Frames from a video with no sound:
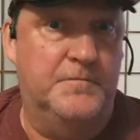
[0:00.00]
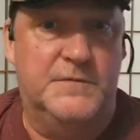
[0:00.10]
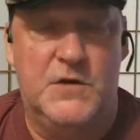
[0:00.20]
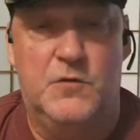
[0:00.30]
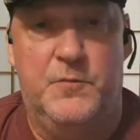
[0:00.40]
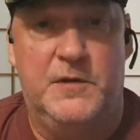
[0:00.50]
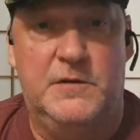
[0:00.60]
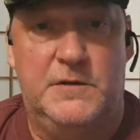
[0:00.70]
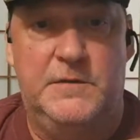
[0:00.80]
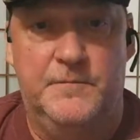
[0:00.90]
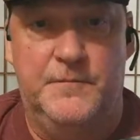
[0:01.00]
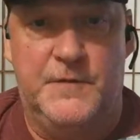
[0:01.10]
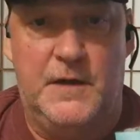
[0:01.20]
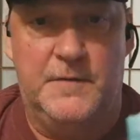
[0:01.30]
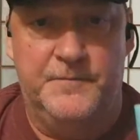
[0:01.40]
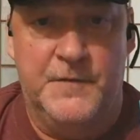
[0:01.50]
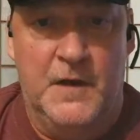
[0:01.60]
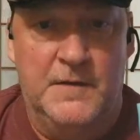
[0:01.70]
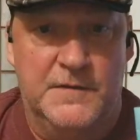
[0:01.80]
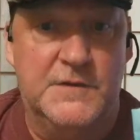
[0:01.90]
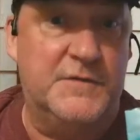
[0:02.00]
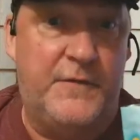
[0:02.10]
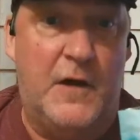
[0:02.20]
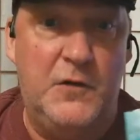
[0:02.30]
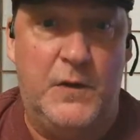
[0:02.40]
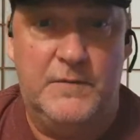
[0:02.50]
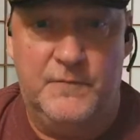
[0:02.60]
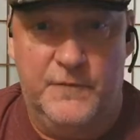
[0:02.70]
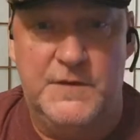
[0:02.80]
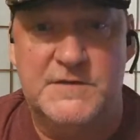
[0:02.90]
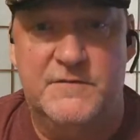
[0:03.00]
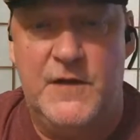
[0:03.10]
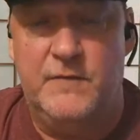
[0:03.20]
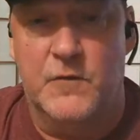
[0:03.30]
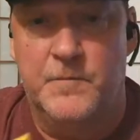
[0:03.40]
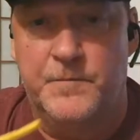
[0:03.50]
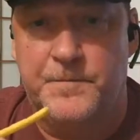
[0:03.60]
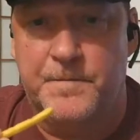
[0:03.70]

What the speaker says: So apparently there's a following for this flavor.